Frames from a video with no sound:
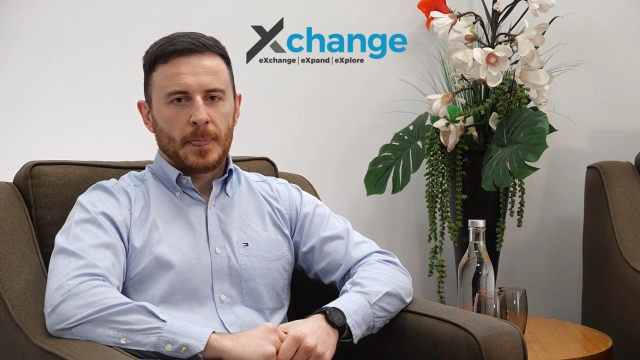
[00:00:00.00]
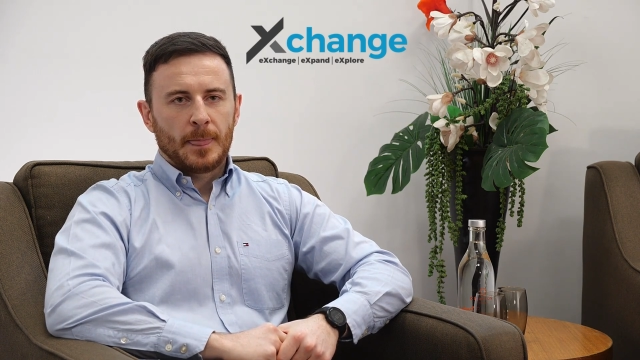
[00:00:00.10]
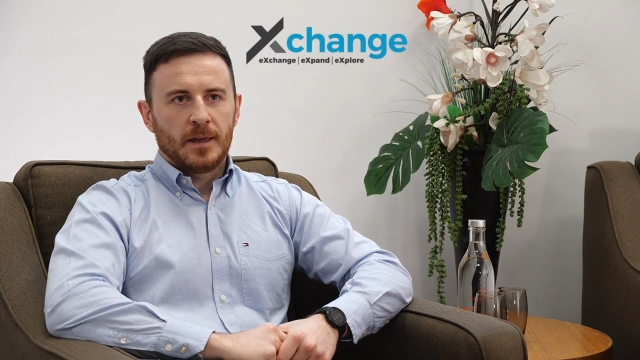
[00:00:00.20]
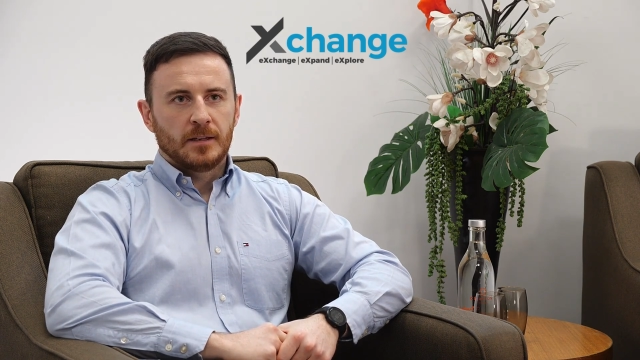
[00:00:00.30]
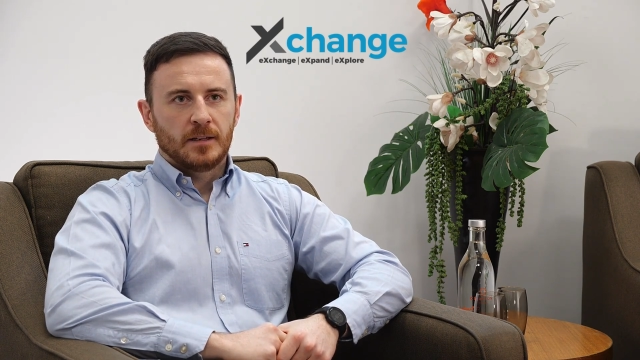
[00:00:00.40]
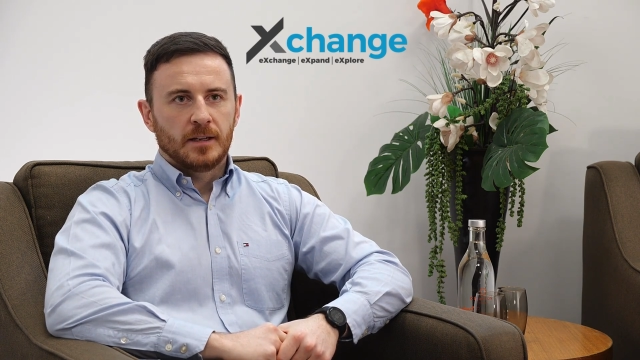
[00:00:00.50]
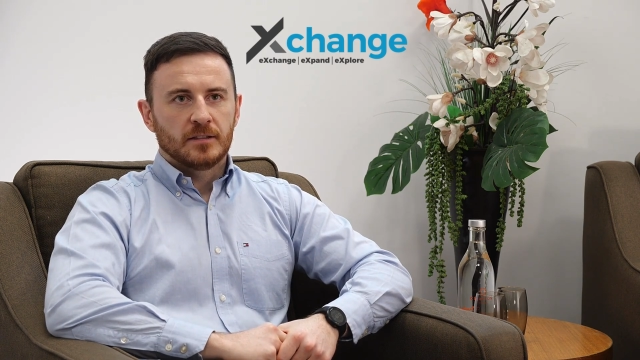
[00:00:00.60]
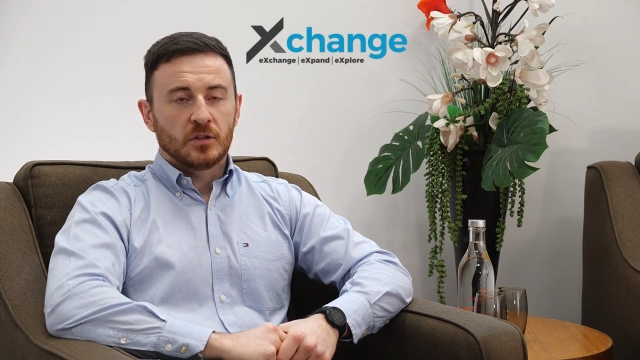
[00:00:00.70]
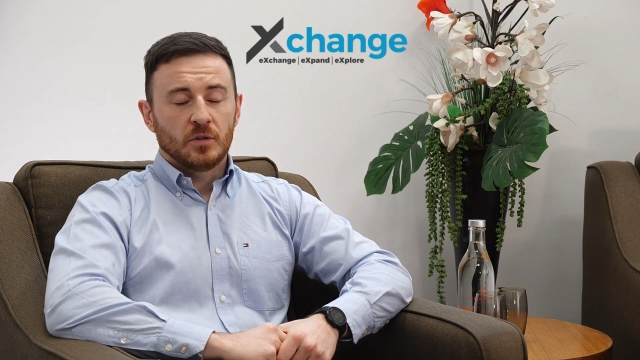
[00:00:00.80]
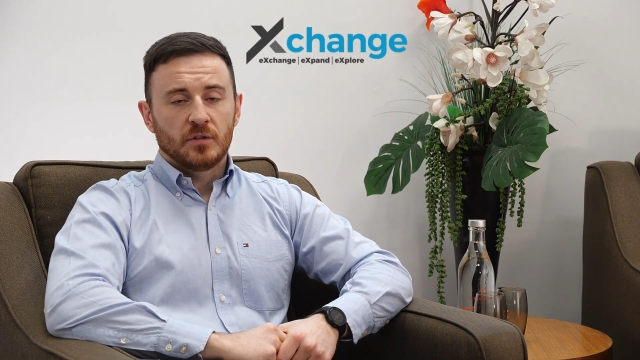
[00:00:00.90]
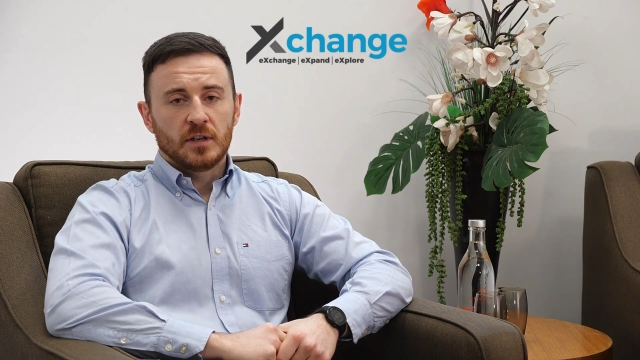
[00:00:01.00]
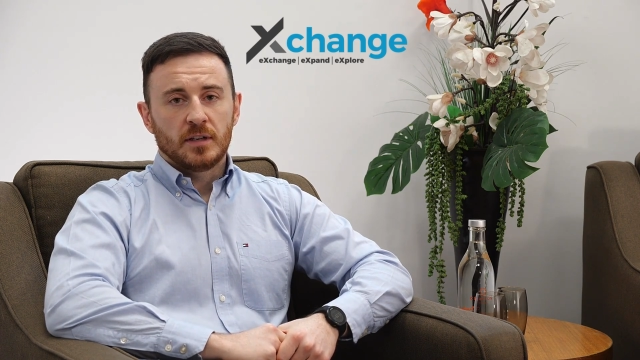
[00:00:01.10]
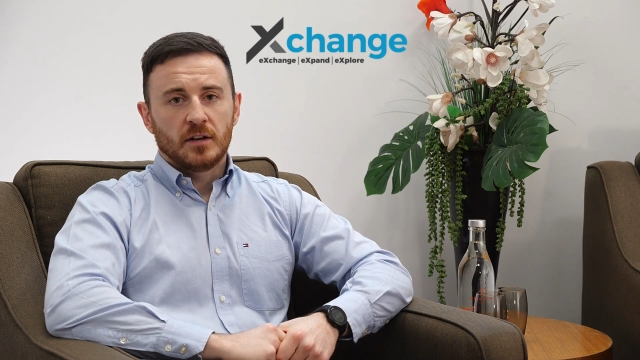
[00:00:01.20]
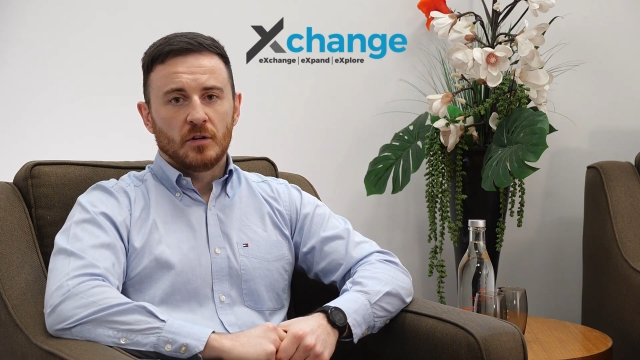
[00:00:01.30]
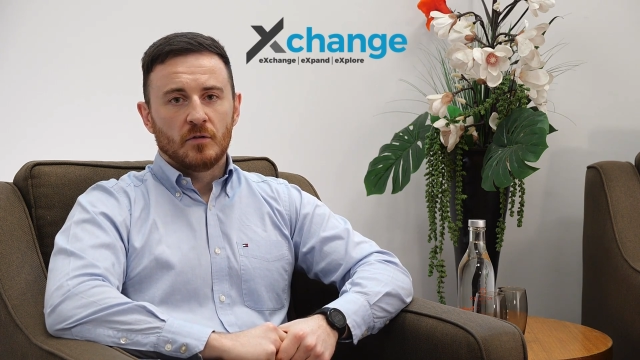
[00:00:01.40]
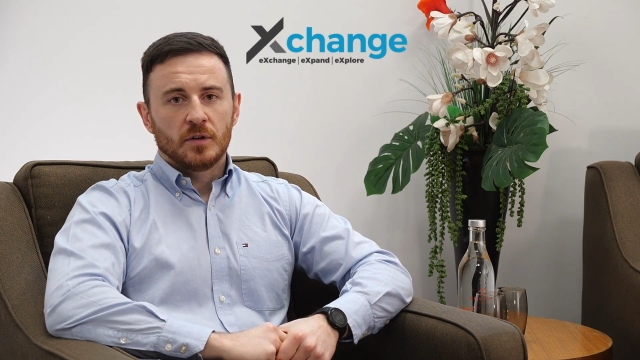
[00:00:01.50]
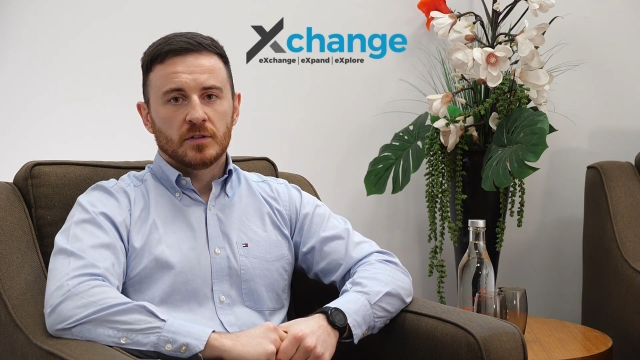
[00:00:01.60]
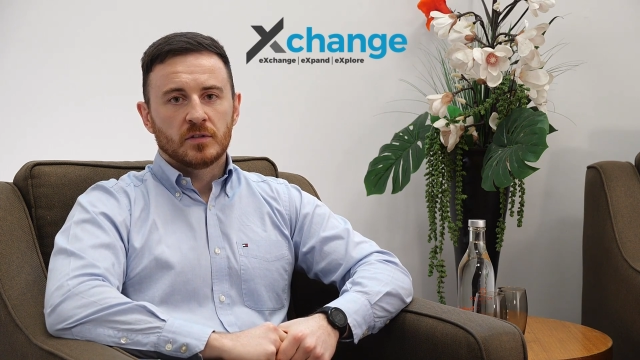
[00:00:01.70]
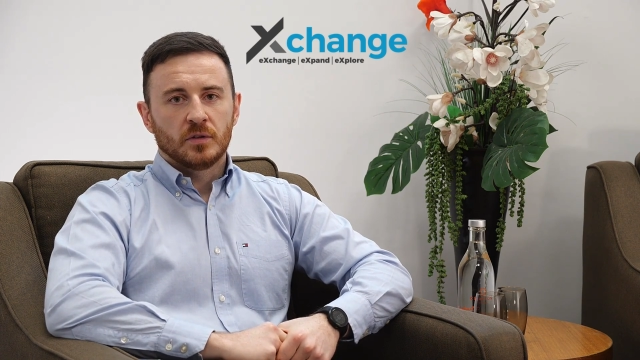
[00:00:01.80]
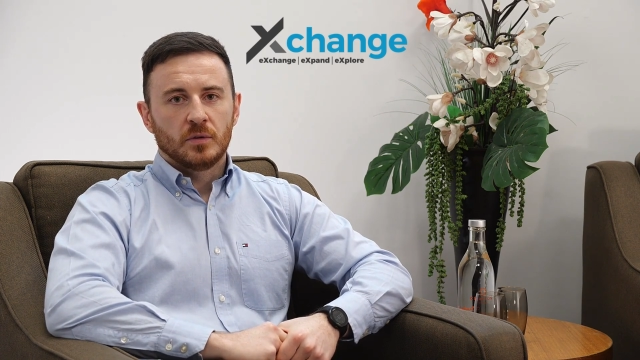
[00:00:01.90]
And then security and data governance,
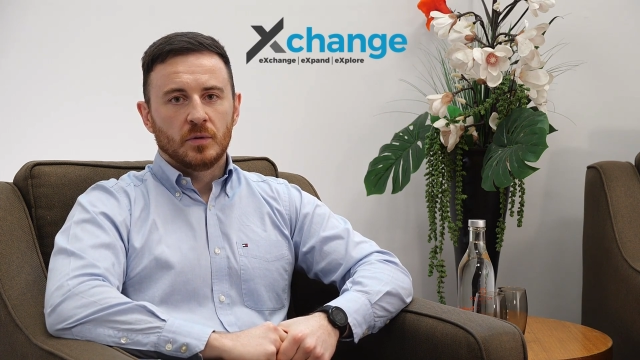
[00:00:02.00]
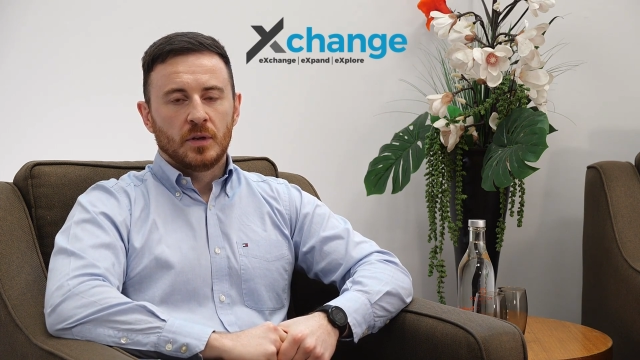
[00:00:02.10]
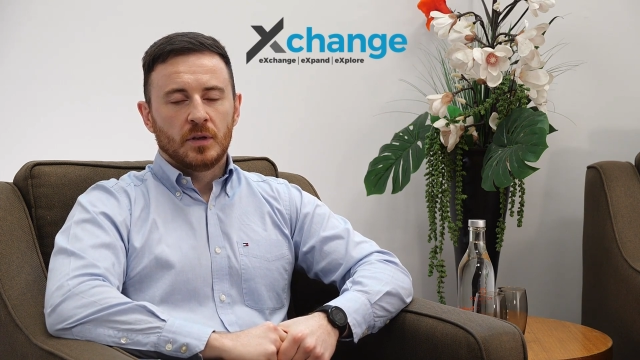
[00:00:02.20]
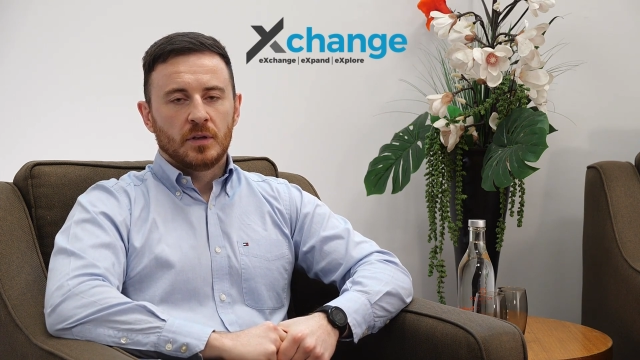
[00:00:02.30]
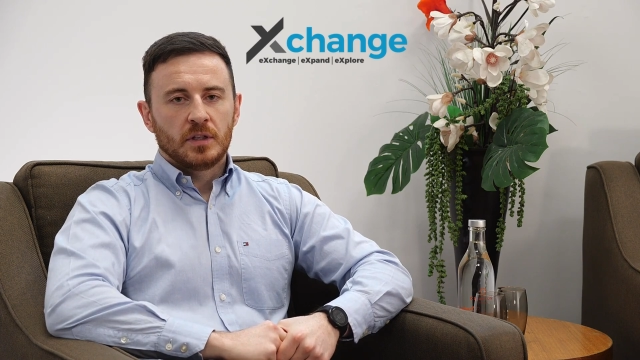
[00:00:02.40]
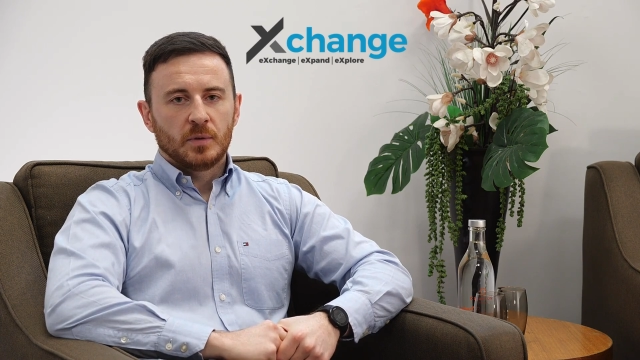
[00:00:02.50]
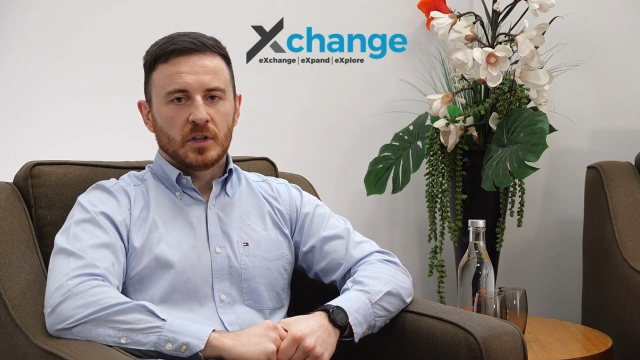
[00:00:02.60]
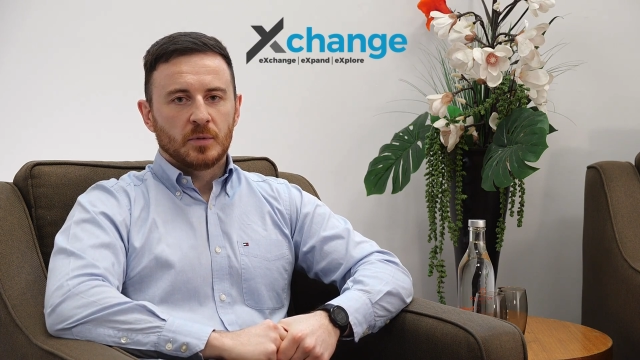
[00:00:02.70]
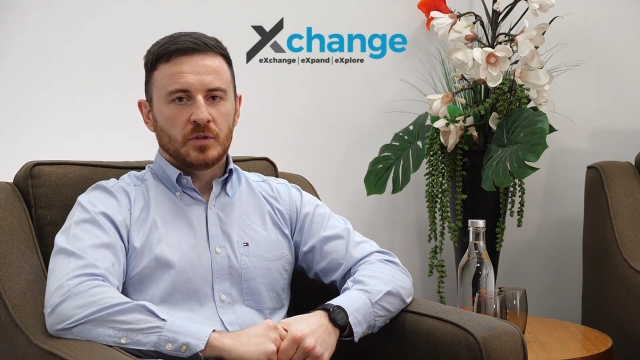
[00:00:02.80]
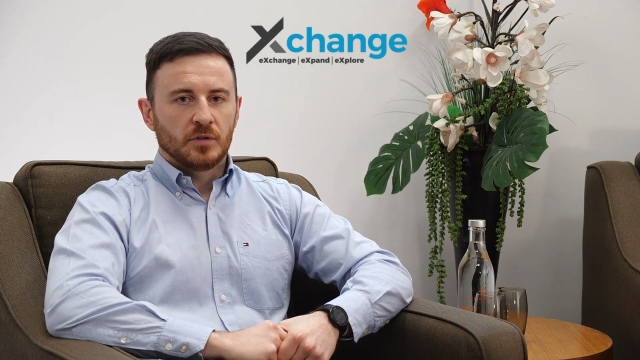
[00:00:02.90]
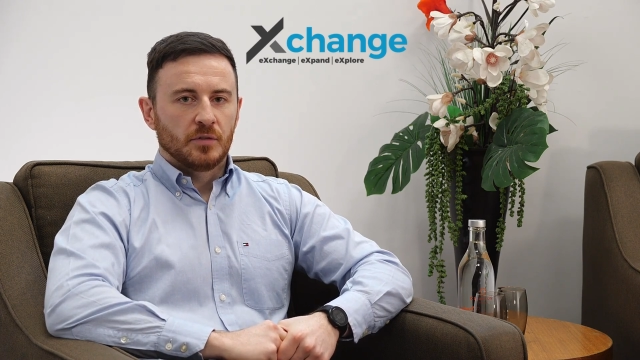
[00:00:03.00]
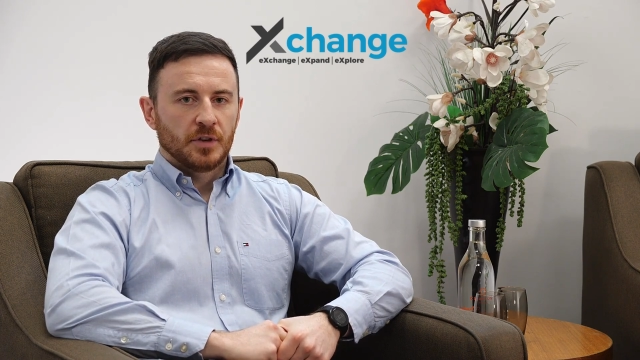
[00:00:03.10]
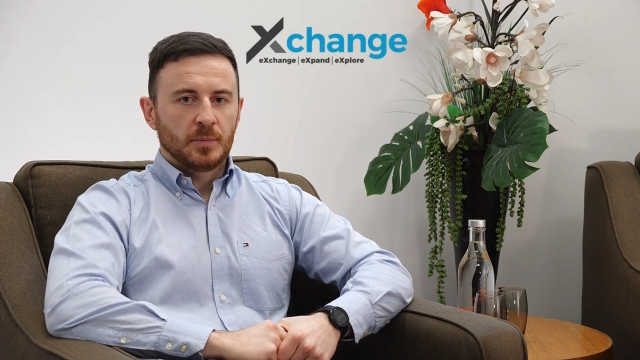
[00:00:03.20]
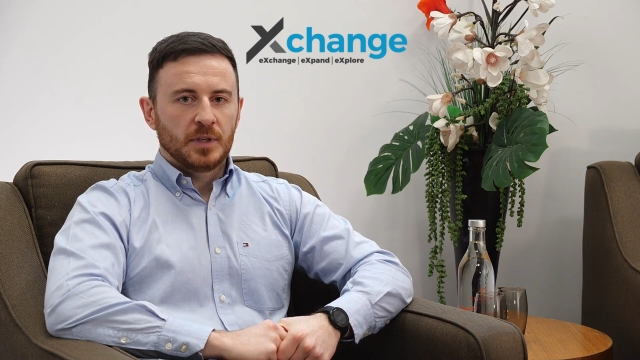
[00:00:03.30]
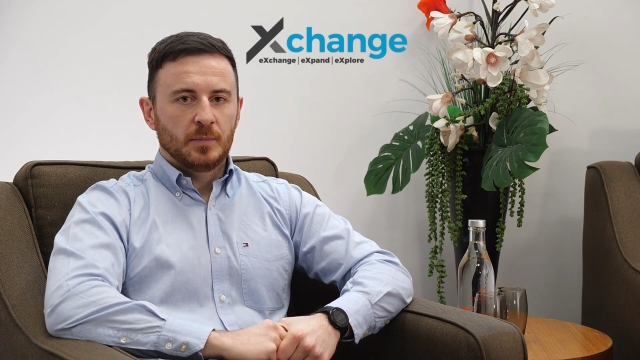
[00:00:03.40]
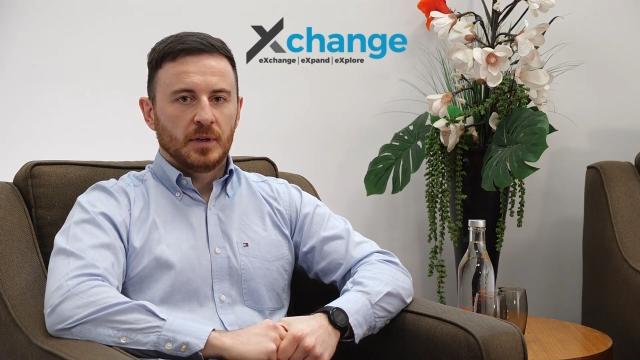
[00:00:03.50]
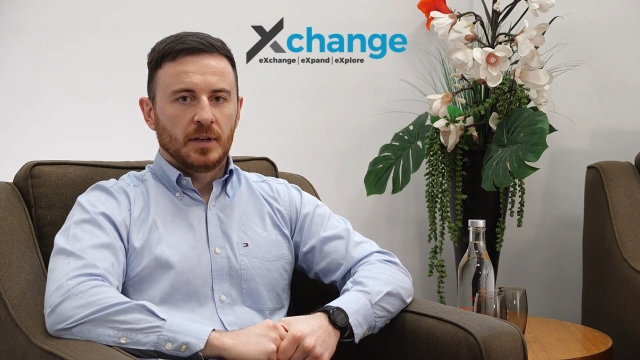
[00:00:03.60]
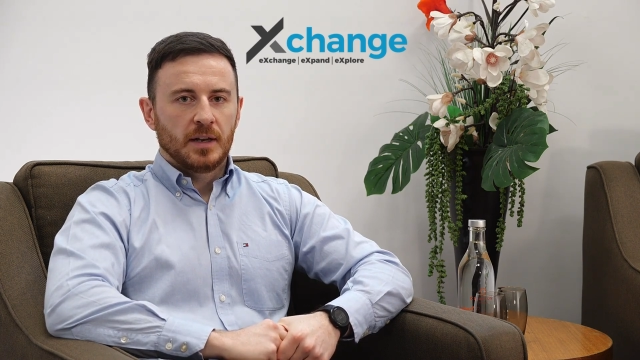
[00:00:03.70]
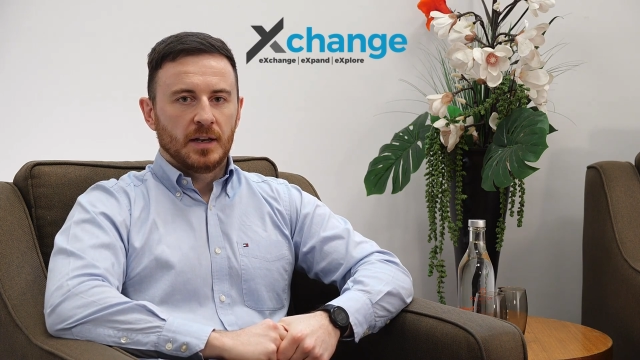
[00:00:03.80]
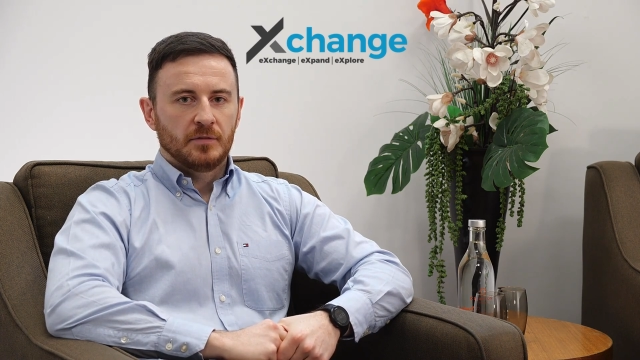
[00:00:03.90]
so you want to make sure the right people
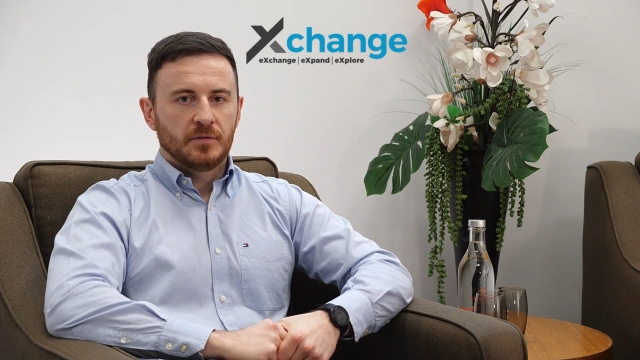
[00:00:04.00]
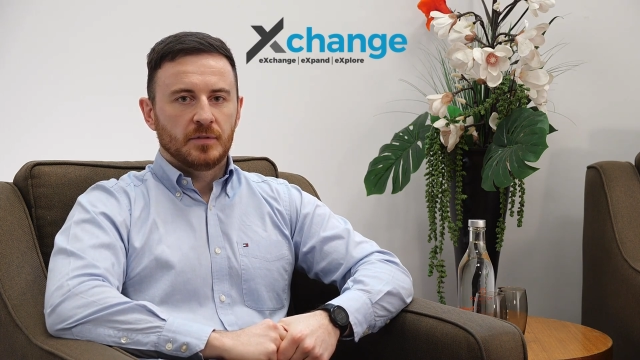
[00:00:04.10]
have